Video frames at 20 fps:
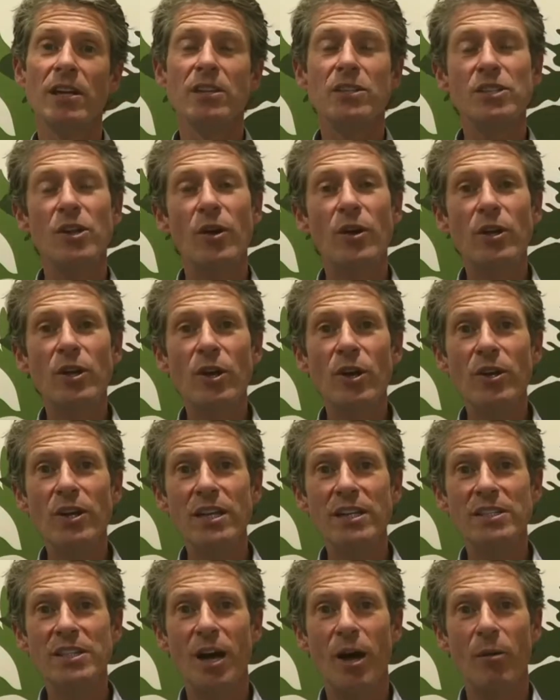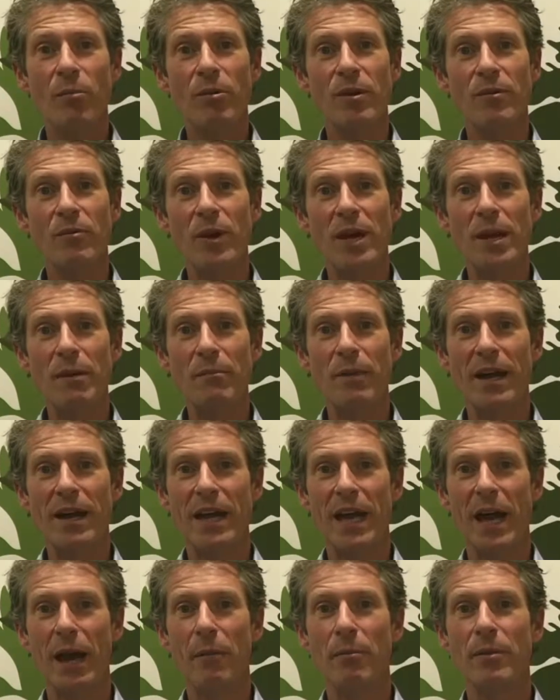So a good example of when it might
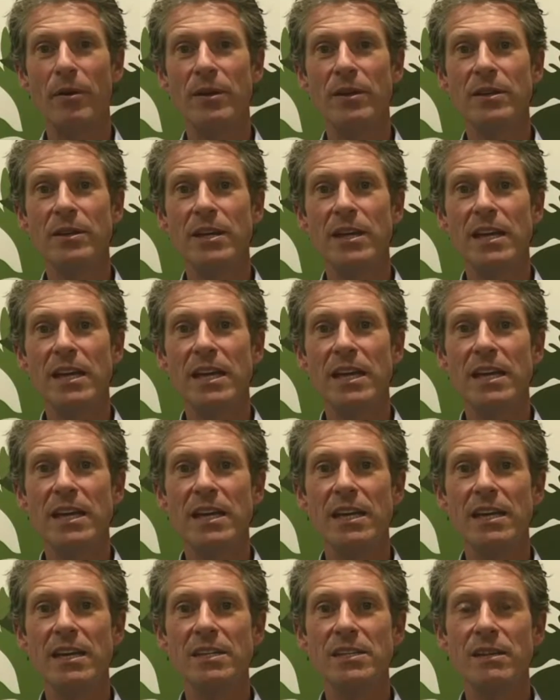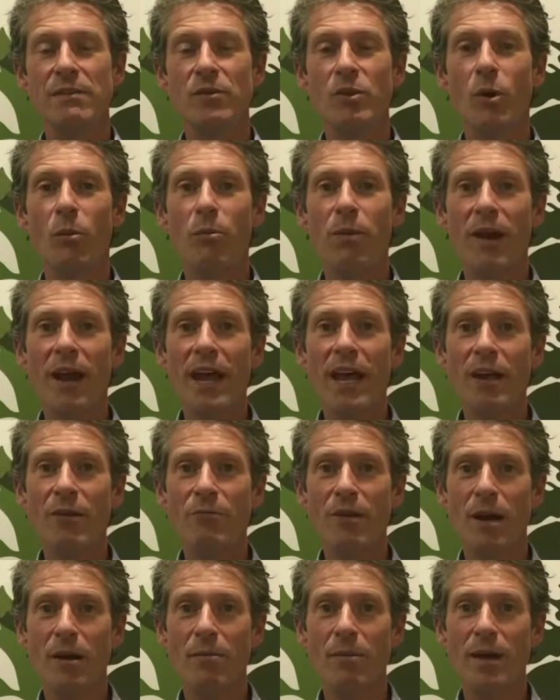happen is if you're playing
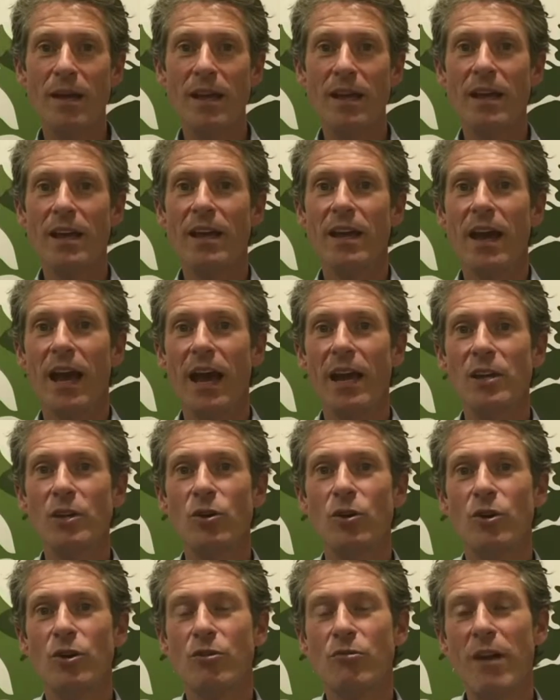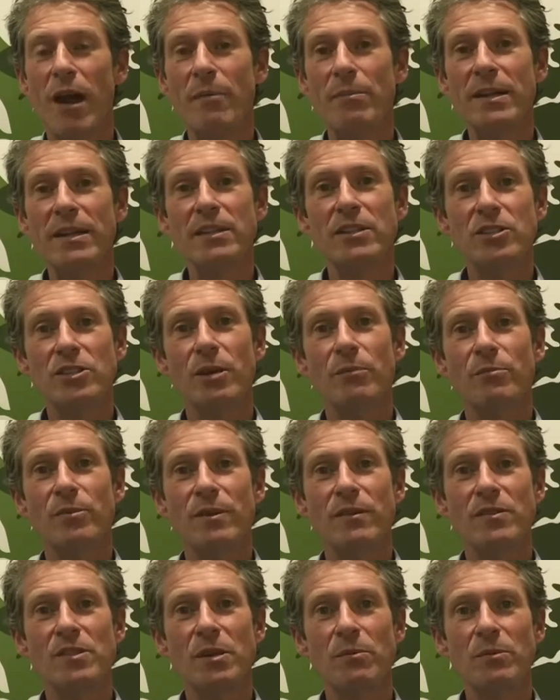rugby and you're grabbing the
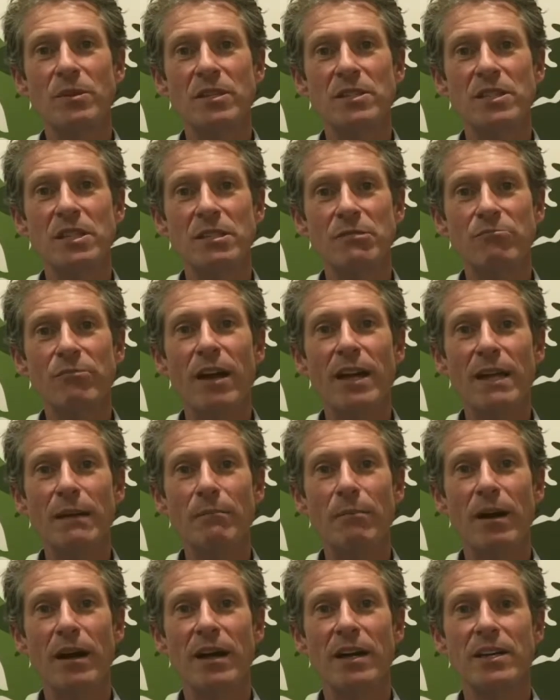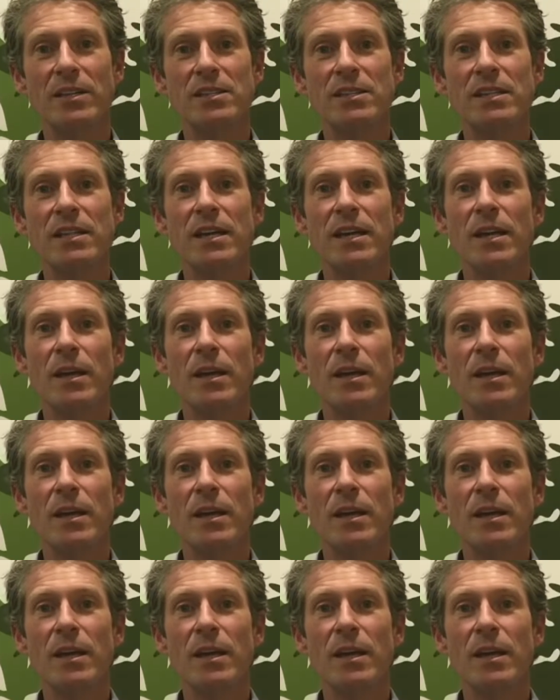jumper of someone as he's running past,